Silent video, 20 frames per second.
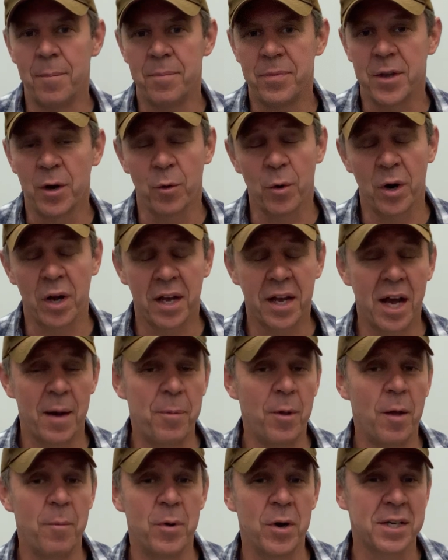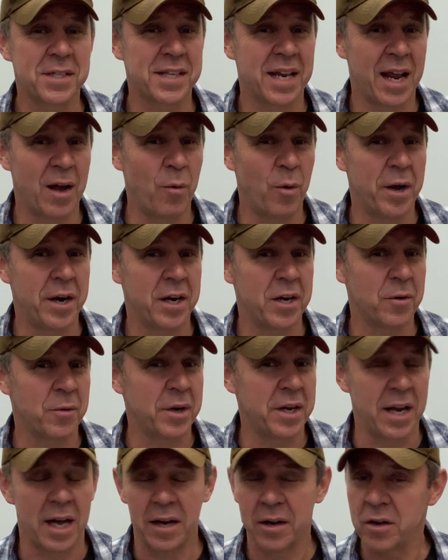There were a couple of books that I wanted to
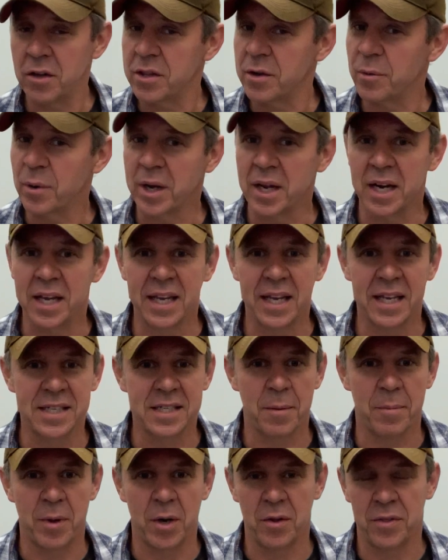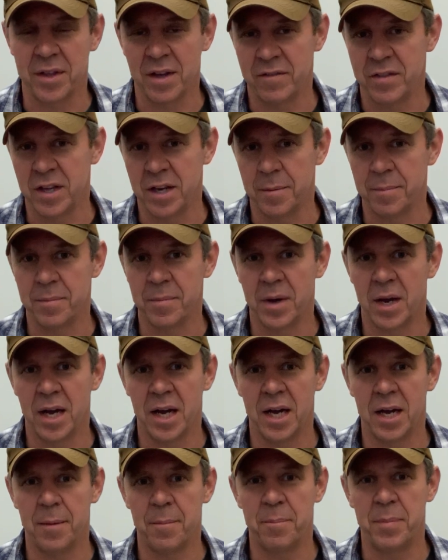read. I don't know that we're going to get to both of them,
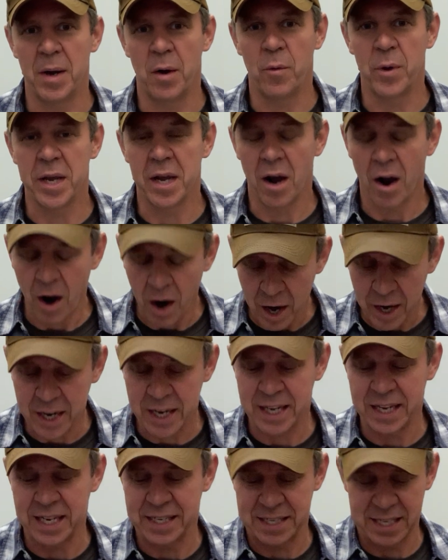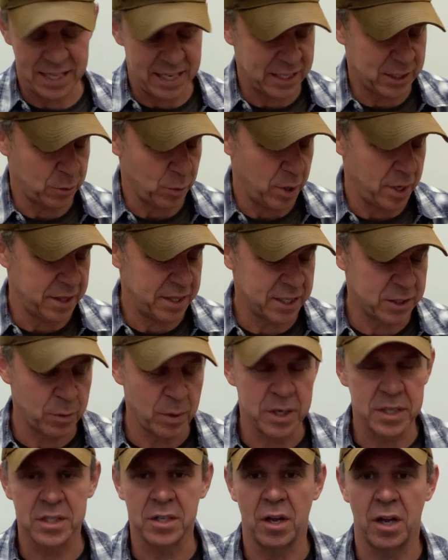but we are going to get to this one. This
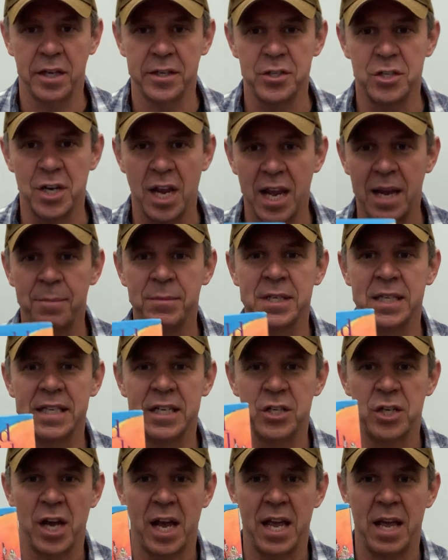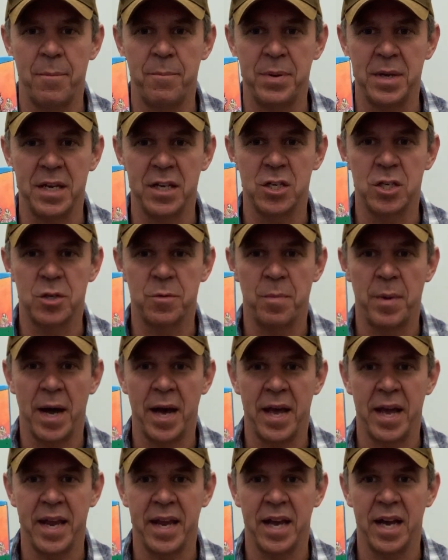one is called James and the Giant Peach
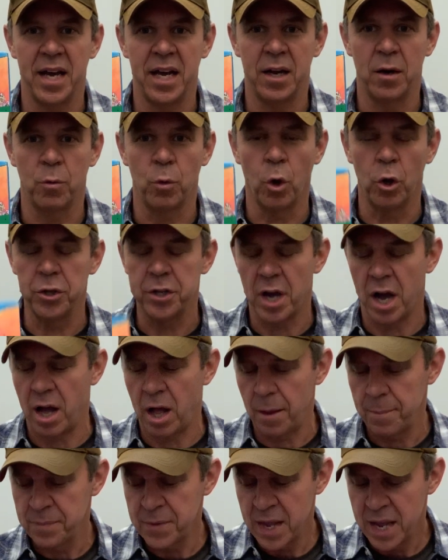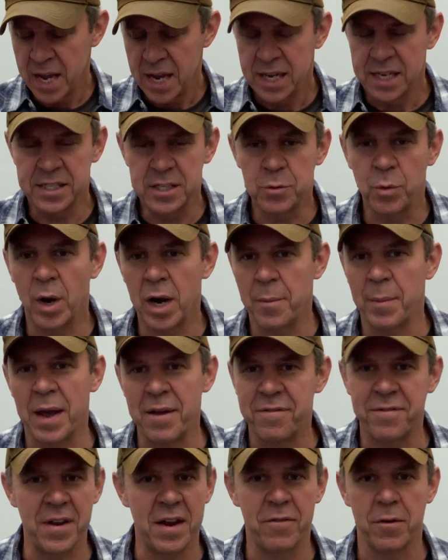by Roald Dahl. This is one of my
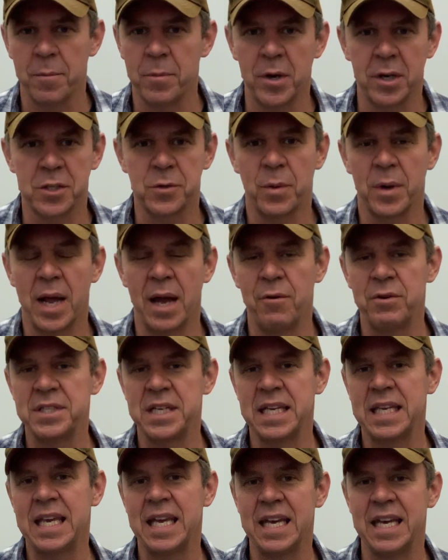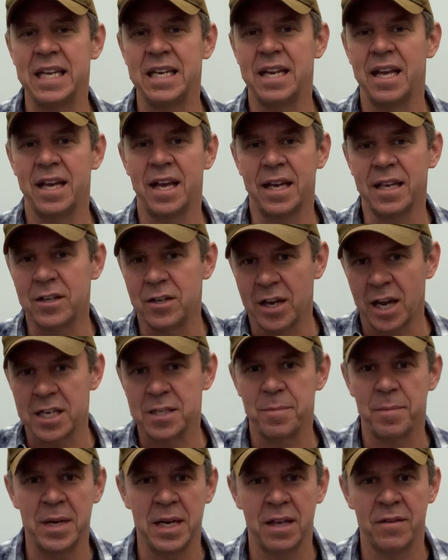favorite books. When I was a kid, you
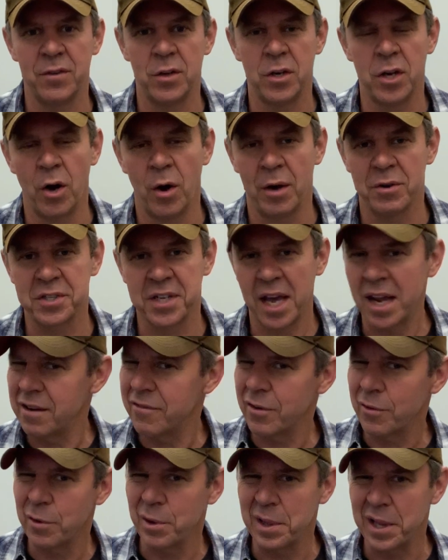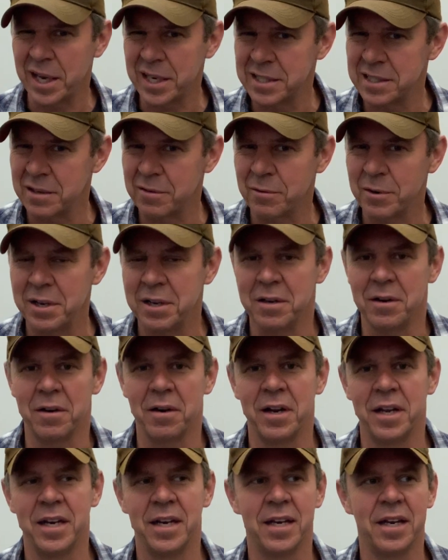guys, many of you know, I was kind of a reluctant
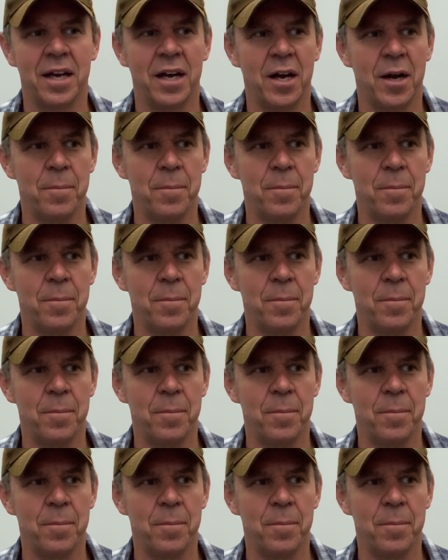reader, and